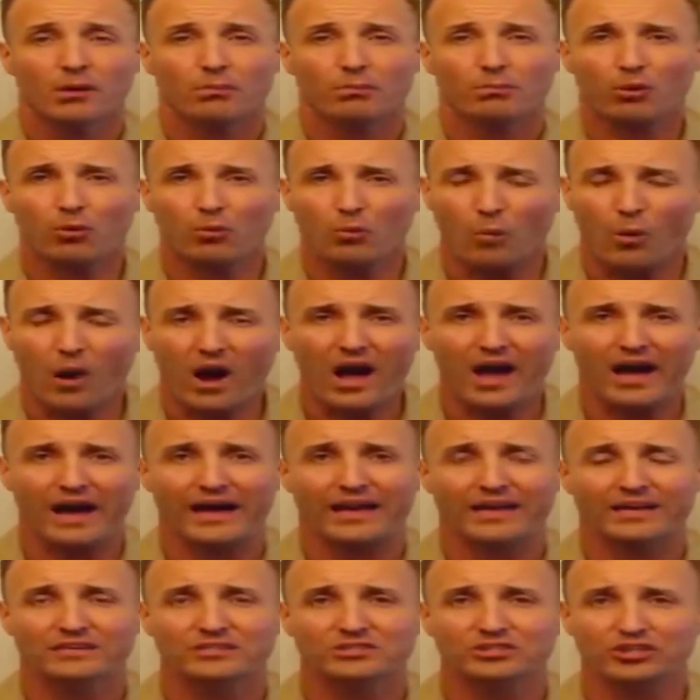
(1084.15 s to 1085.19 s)
but
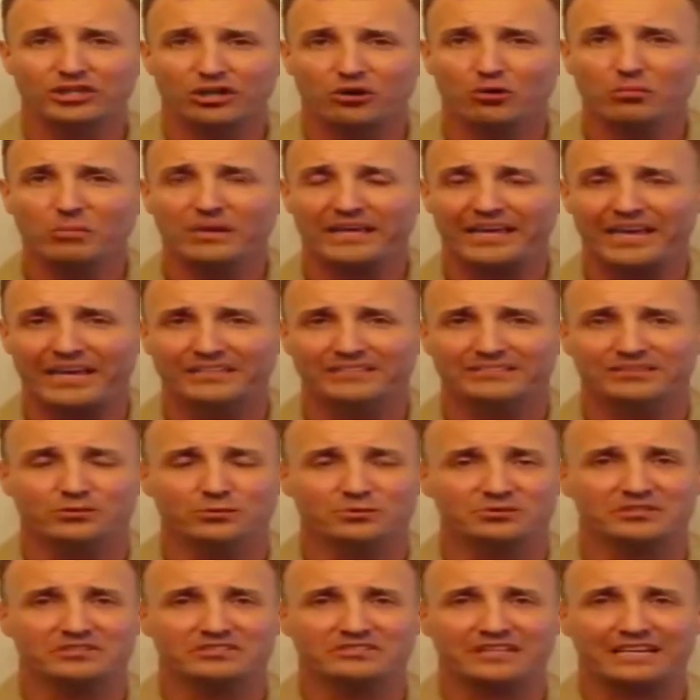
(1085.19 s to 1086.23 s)
why General McKenzie, who
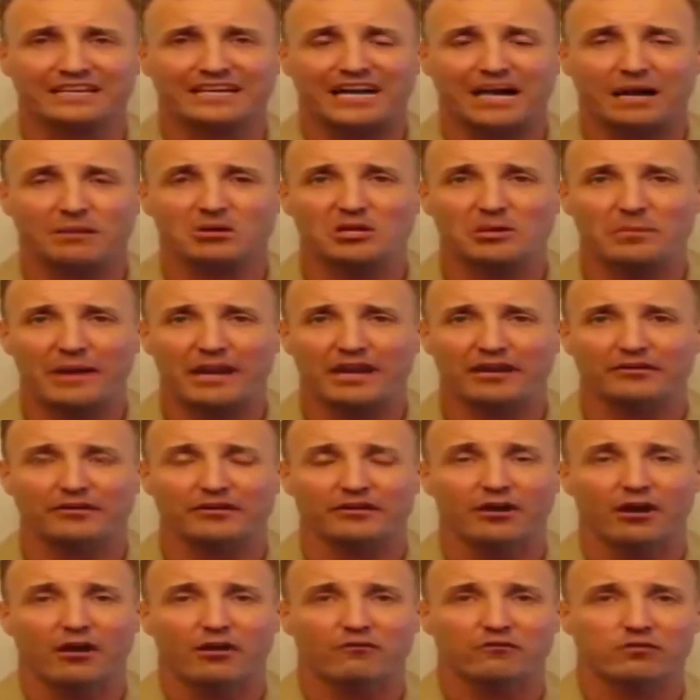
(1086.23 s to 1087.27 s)
was the CENTCOM
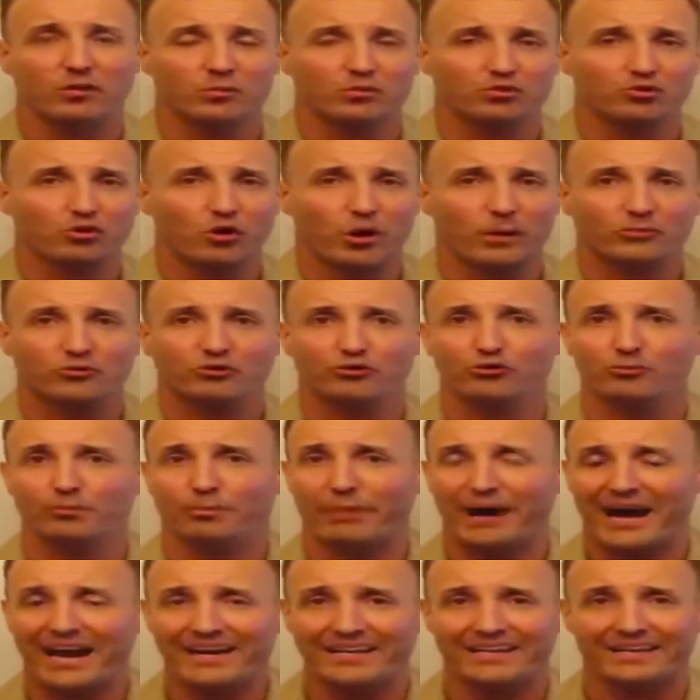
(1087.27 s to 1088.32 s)
commander from Trump to
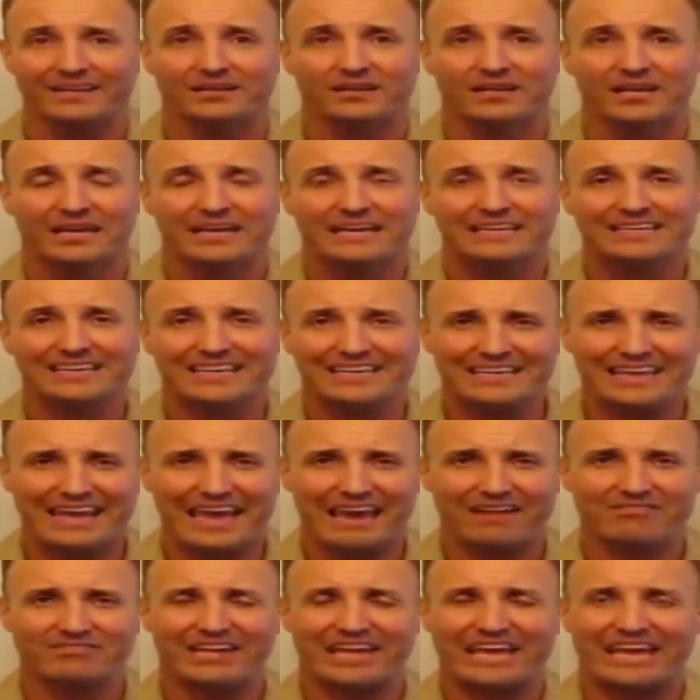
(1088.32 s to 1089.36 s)
Biden, didn't
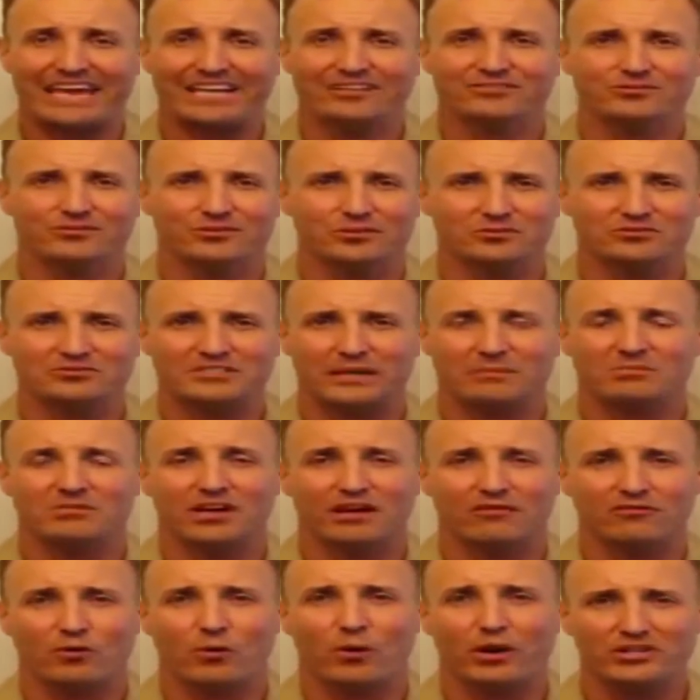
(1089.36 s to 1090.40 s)
have to answer those same
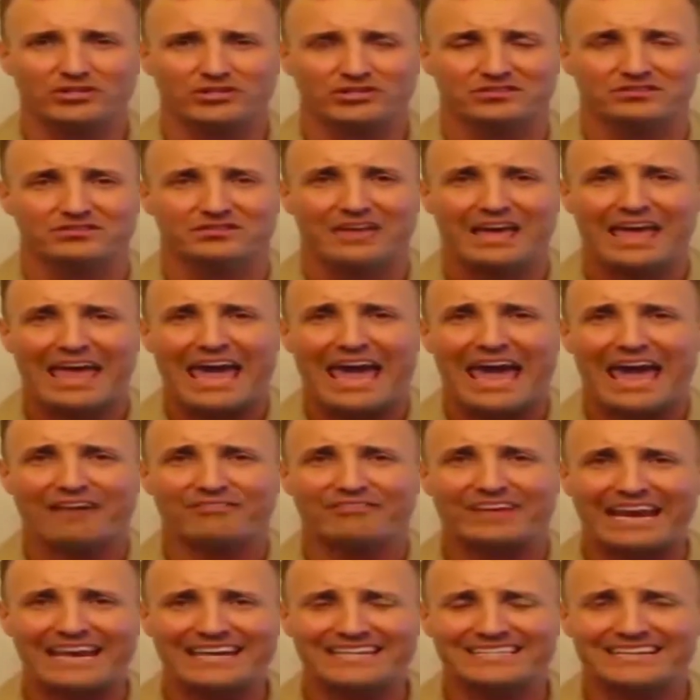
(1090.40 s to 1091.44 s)
tough questions.
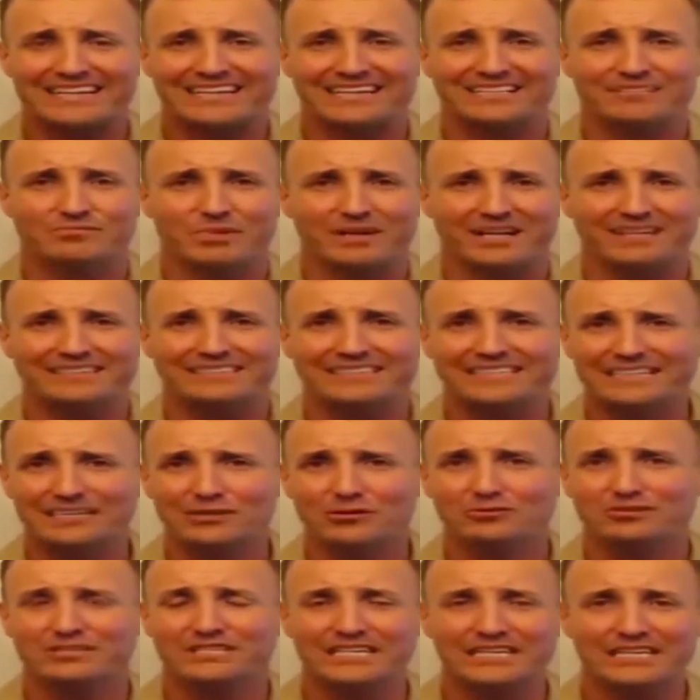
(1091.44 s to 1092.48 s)
Afghanistan has been a
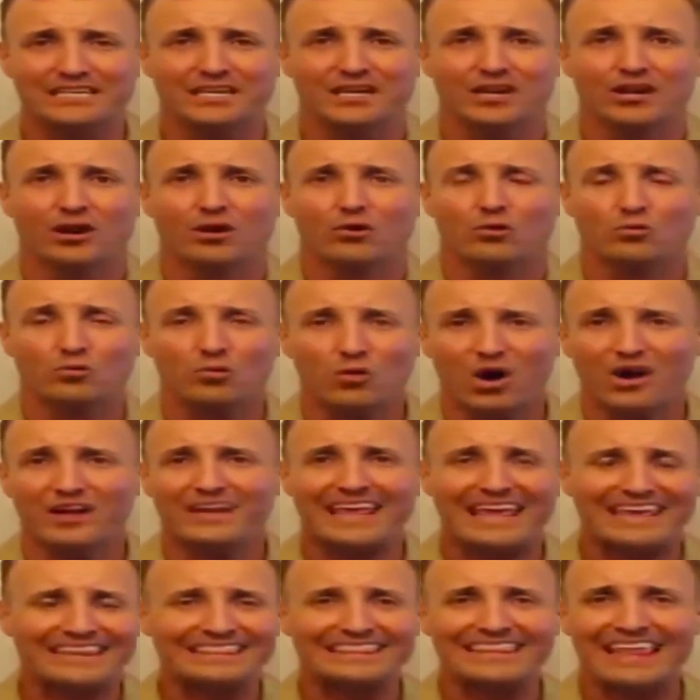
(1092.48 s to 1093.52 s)
DoD
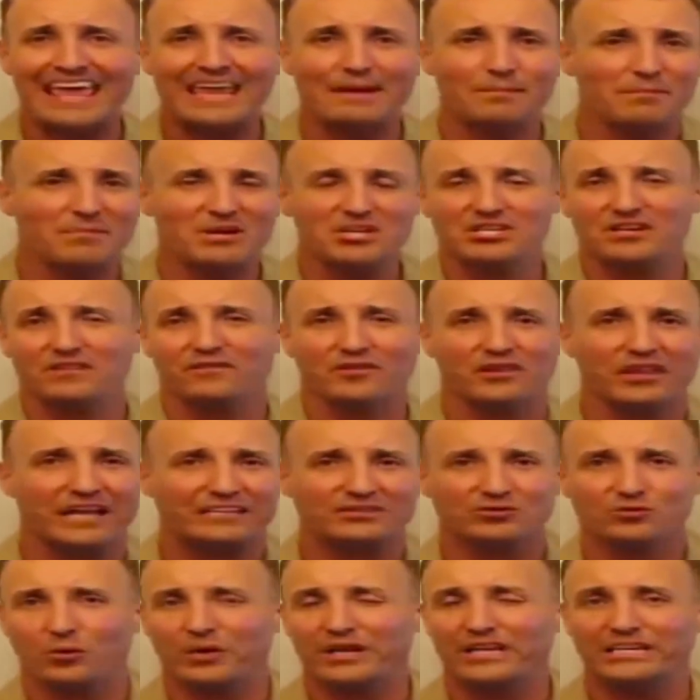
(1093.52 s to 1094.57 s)
run and led mission for the
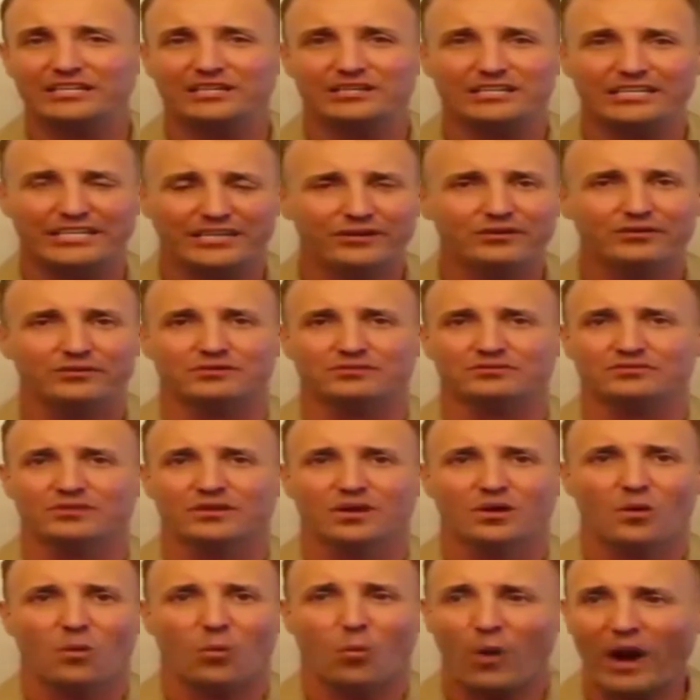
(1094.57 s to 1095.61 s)
last 20 years.
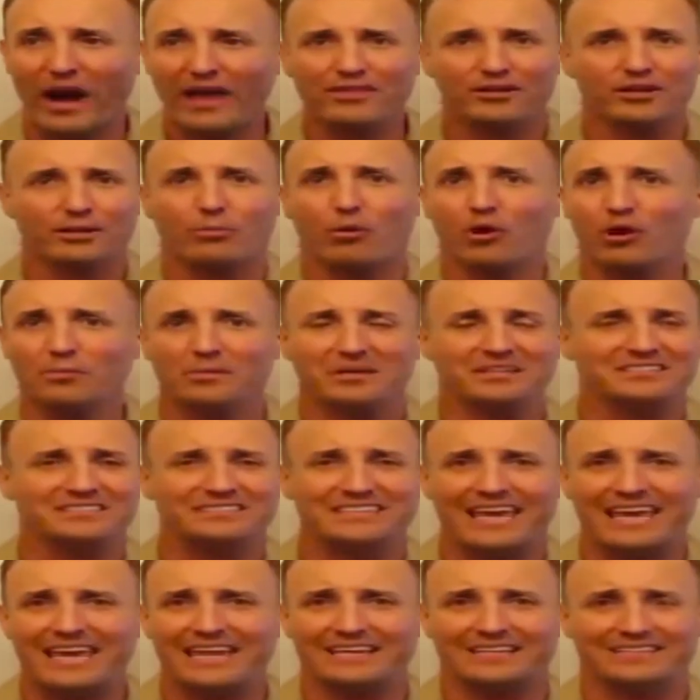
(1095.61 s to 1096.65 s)
Why the Department of
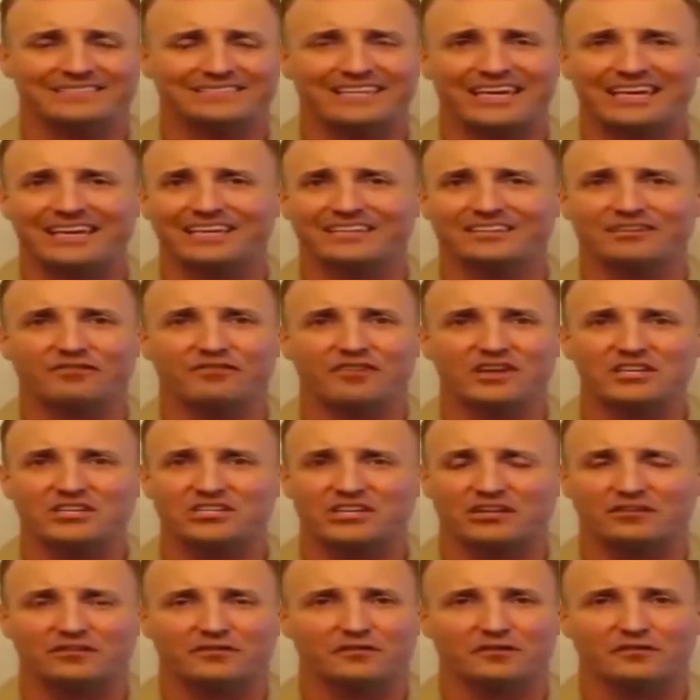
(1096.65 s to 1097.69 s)
State is taking the face
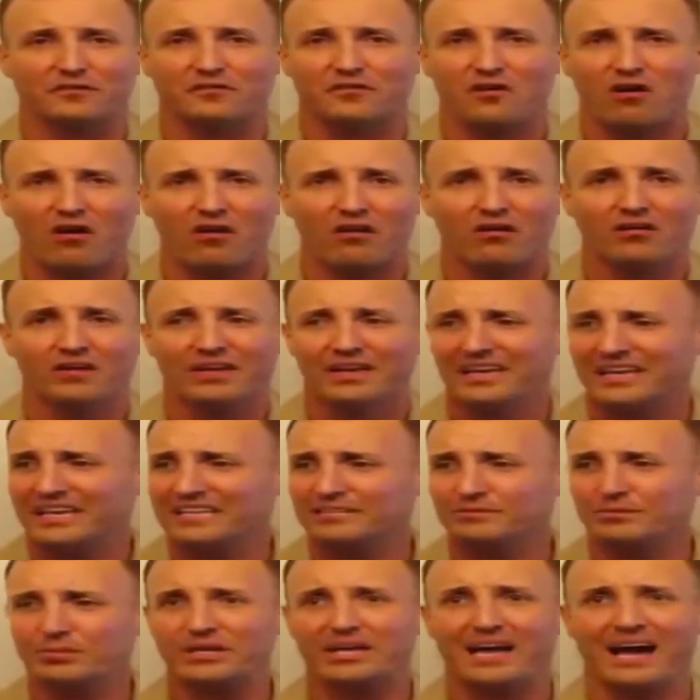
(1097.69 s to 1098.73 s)
shots to the fall is
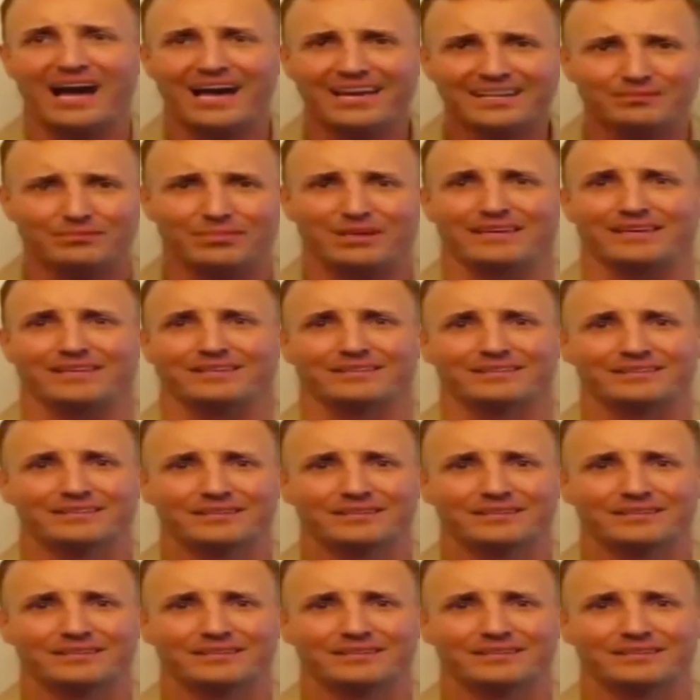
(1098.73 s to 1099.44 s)
beyond me.